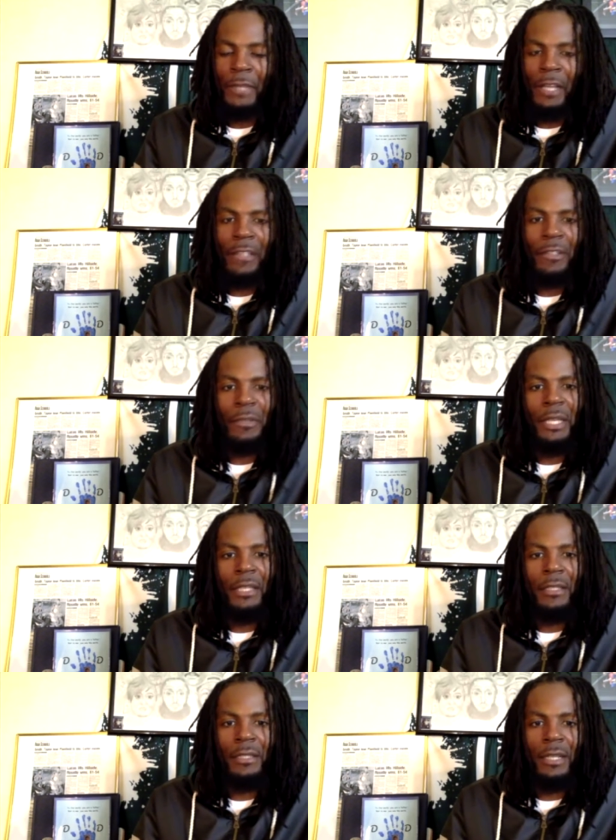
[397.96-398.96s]
I know
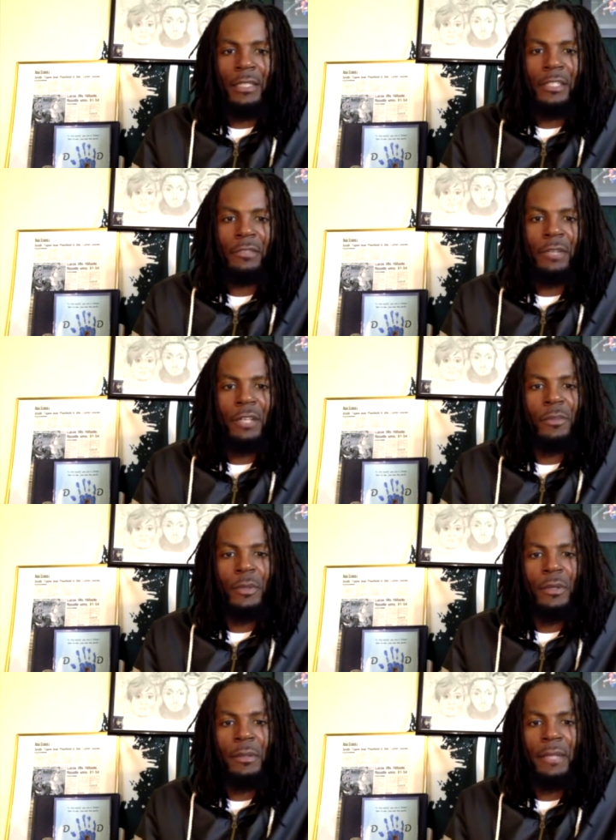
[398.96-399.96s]
Nate uh, Jarrell
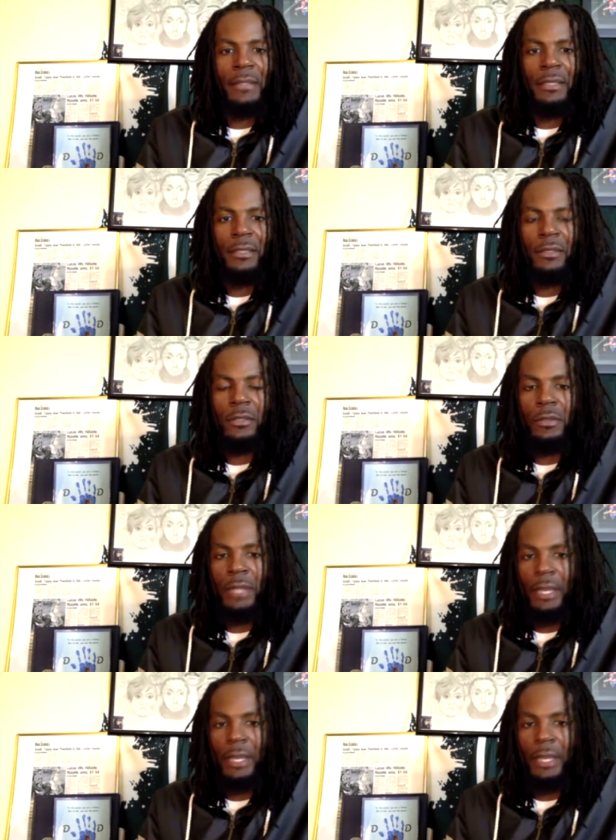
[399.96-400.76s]
spoke about this too.